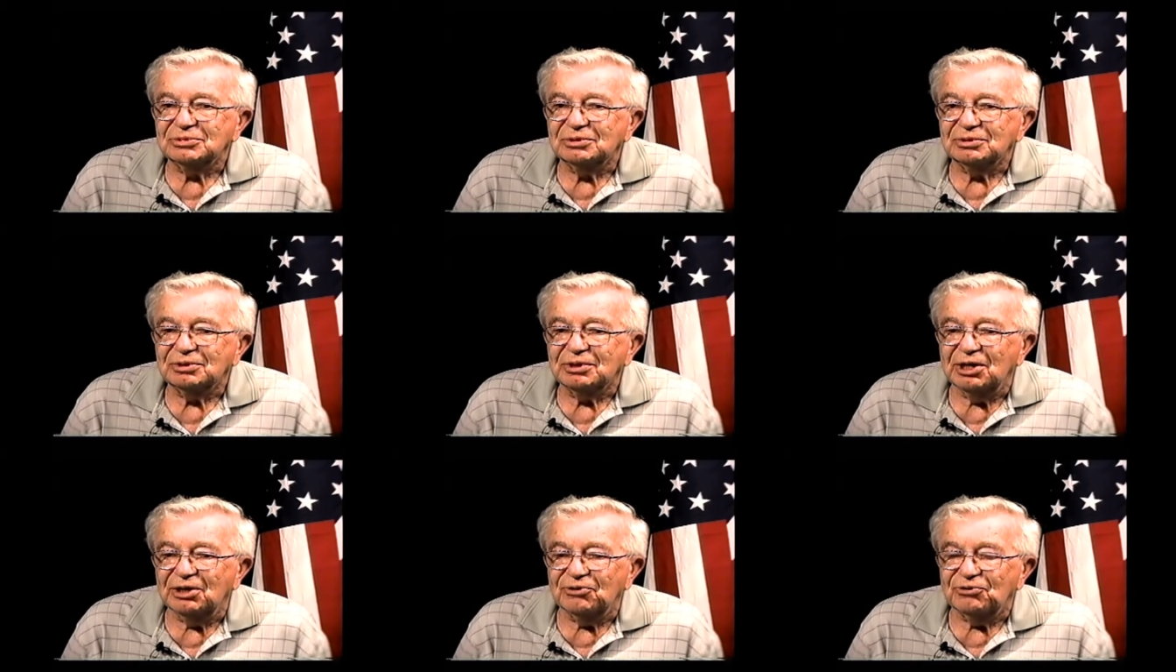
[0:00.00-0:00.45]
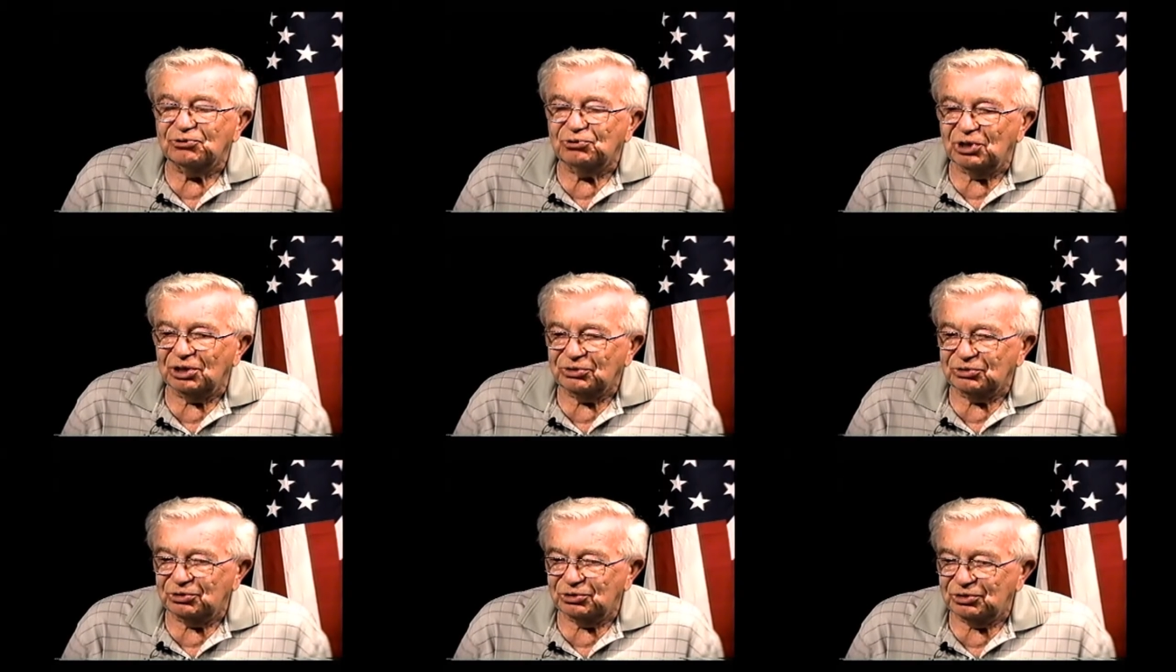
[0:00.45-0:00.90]

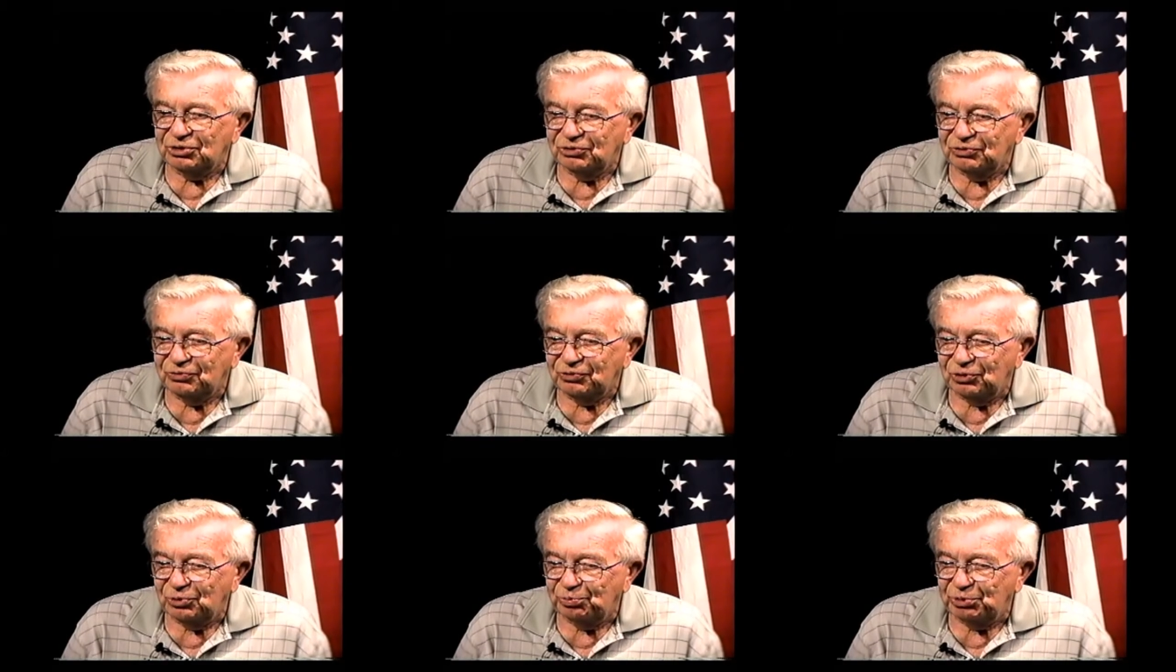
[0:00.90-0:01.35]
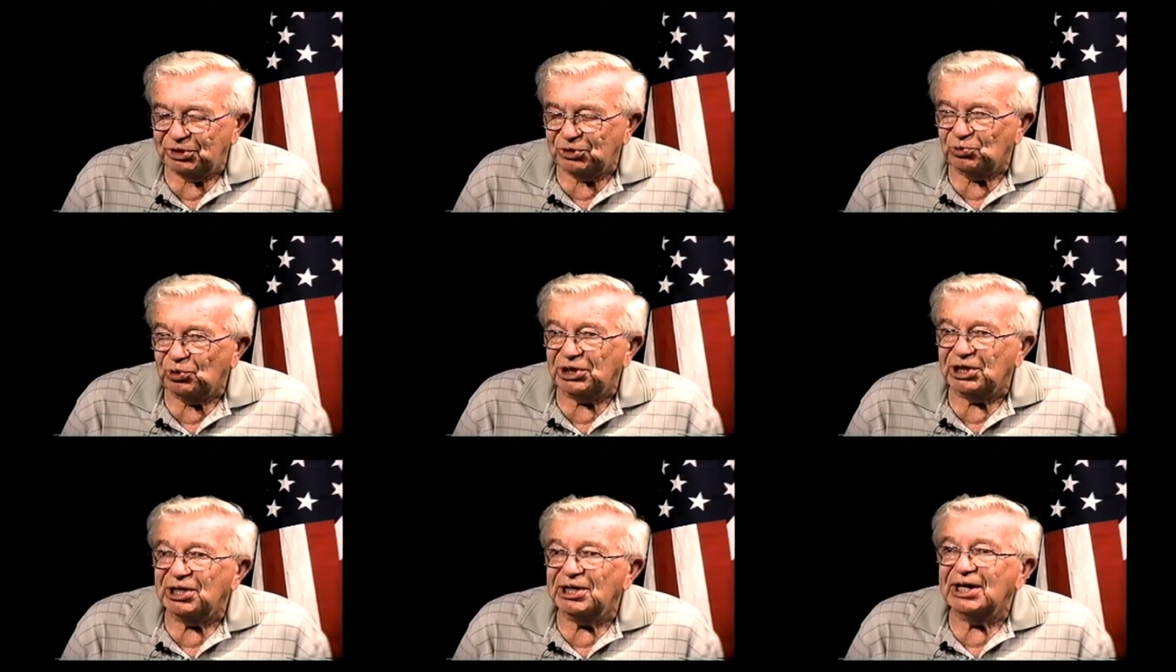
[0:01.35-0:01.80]
instructor for
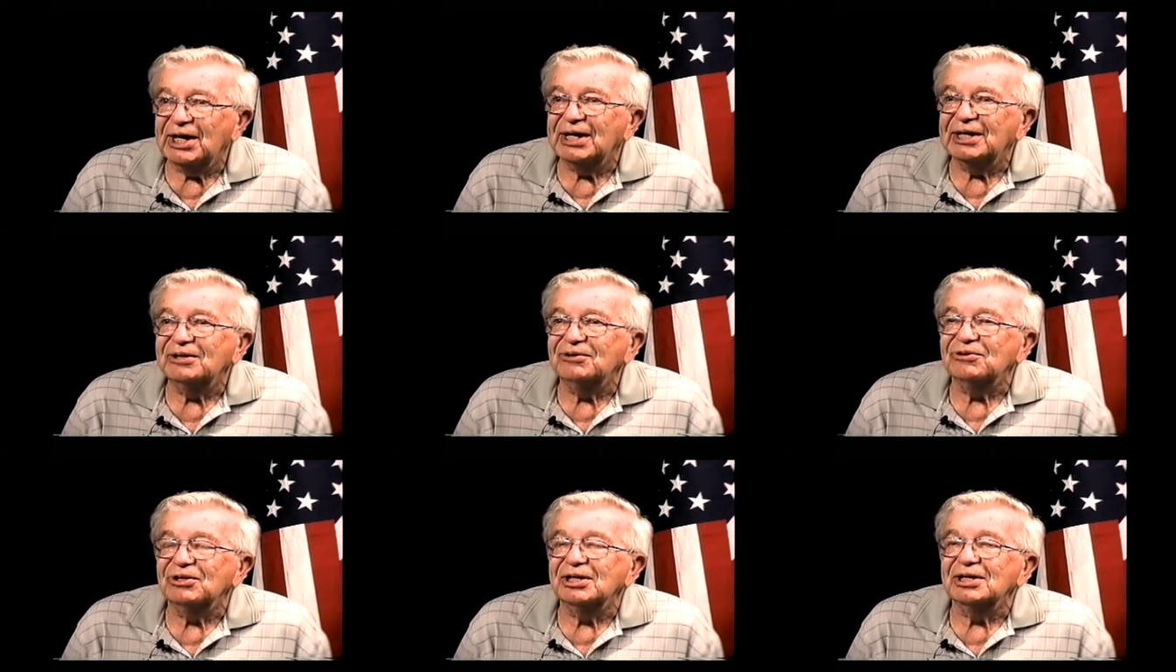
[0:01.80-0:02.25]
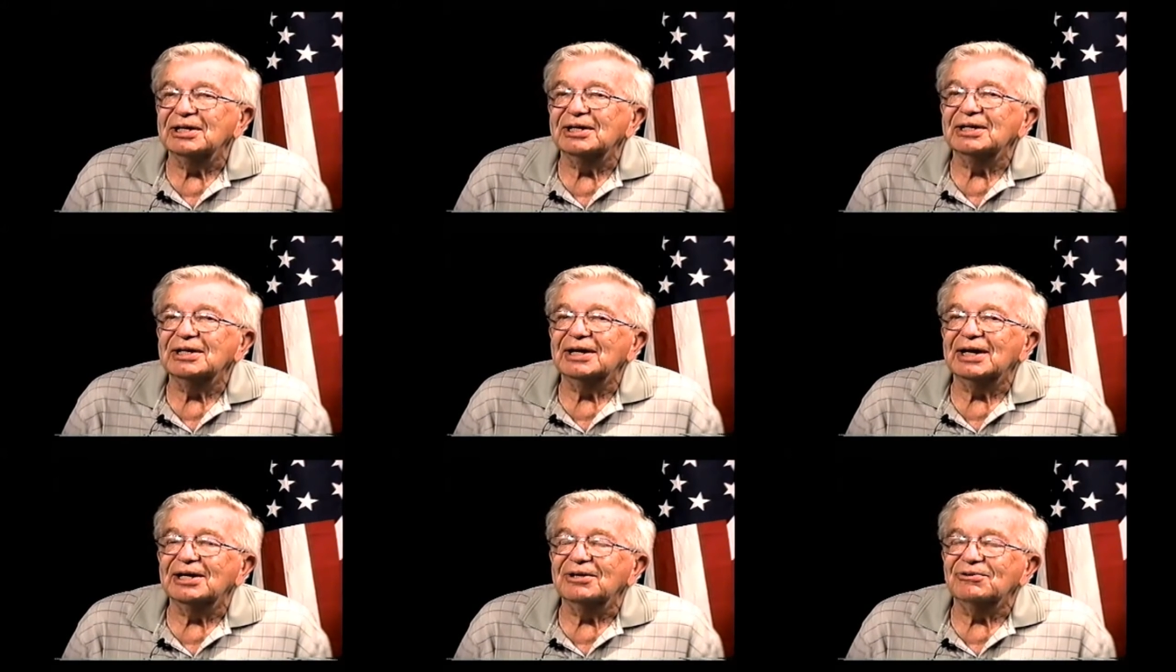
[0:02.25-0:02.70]
B-29s, and
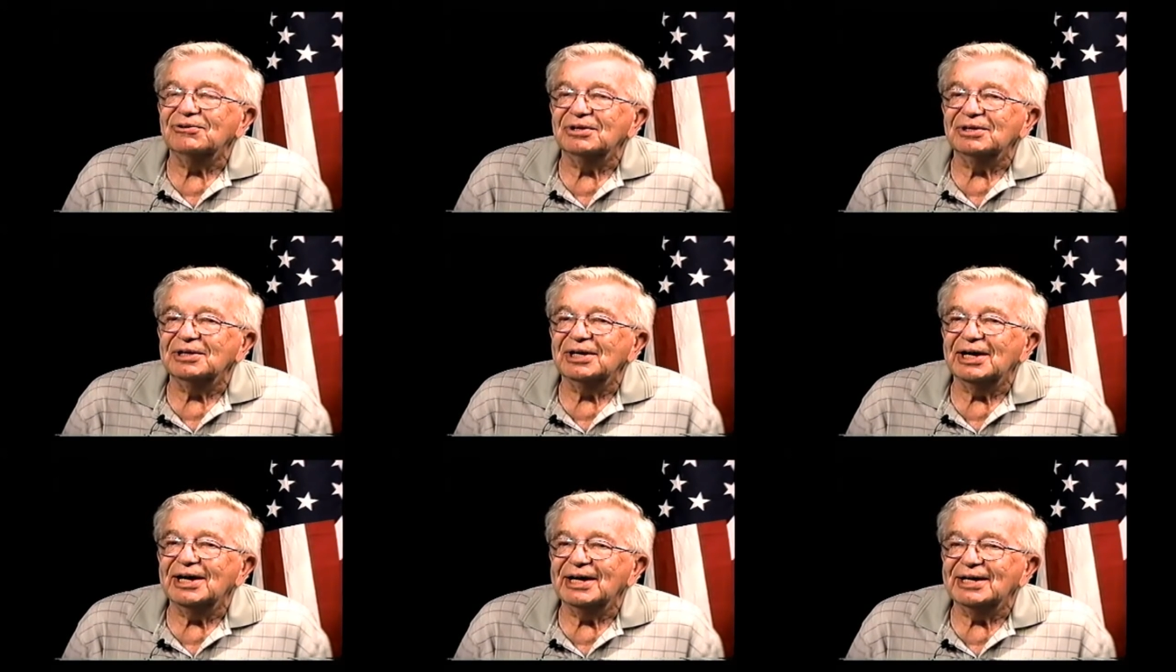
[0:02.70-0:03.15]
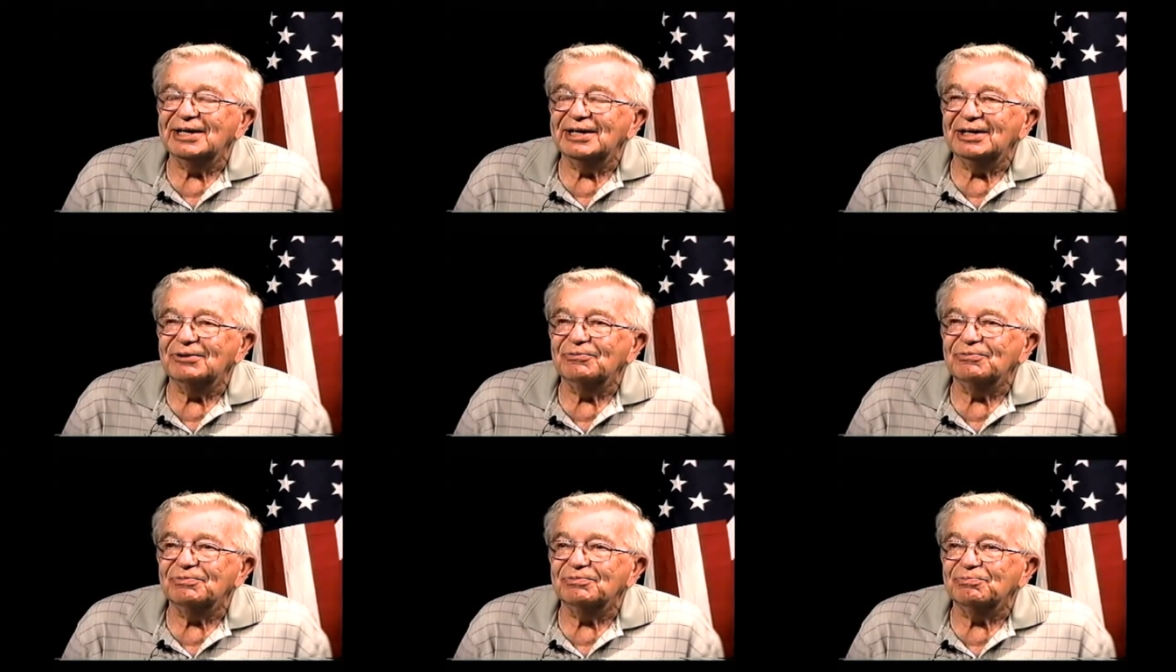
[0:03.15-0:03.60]
I said I had enough
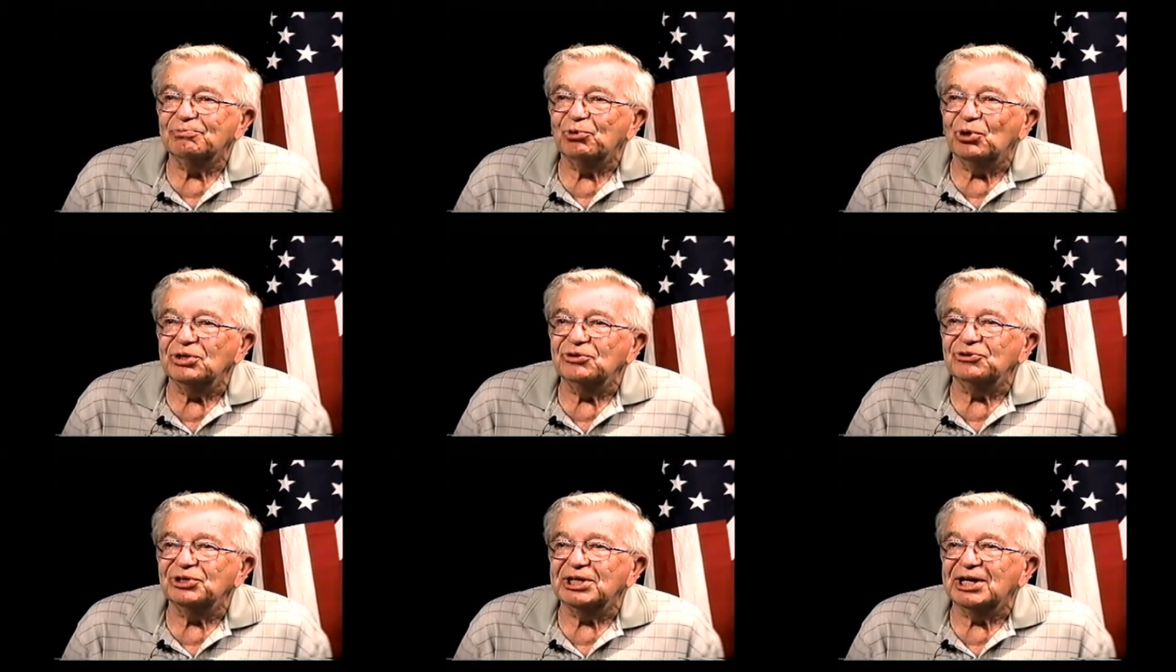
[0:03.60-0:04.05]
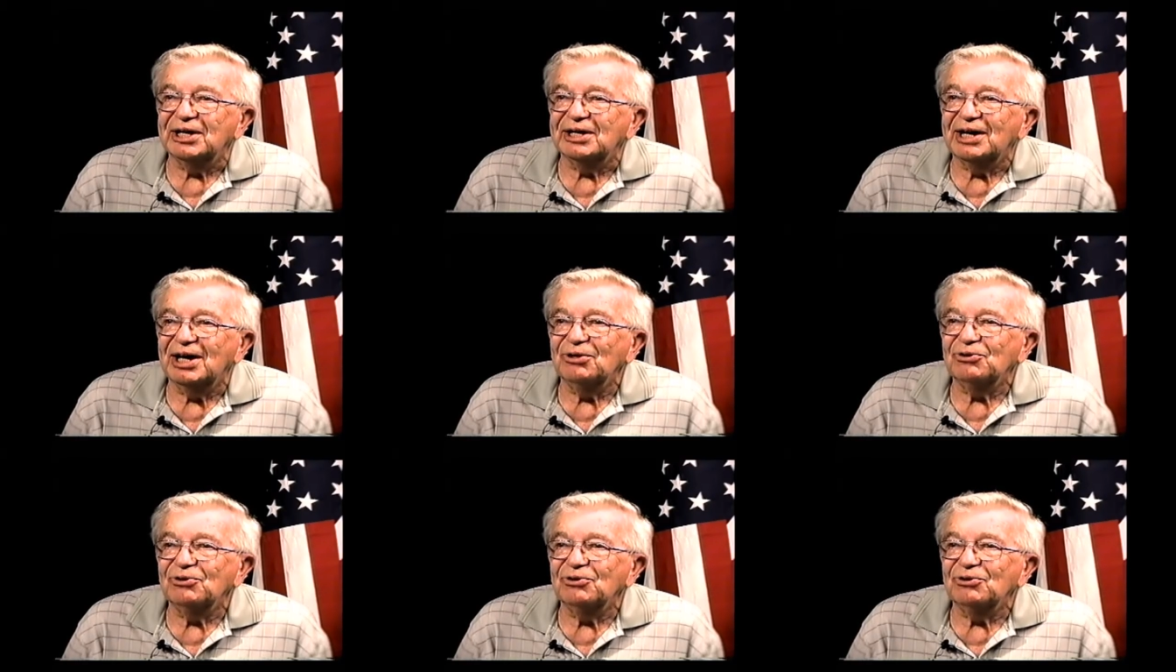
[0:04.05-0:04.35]
points to get out,